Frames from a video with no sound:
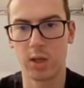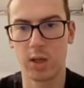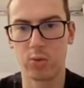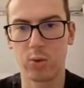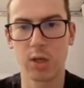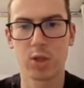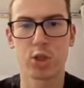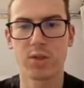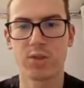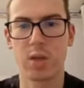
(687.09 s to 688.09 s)
uh, you can
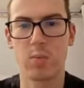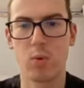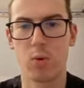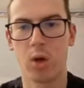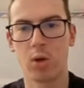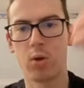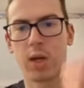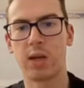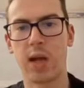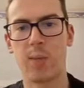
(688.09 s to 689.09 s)
trust them more, you
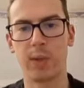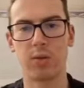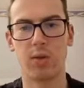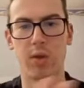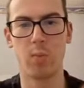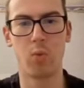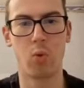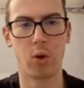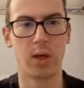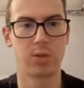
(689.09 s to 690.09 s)
can ape into them
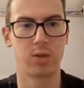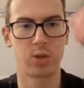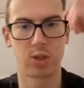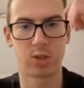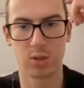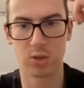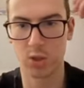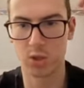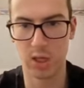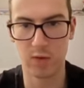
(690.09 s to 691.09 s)
more, they're just,
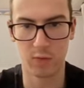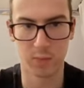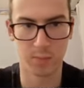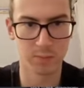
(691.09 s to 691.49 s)
just safer.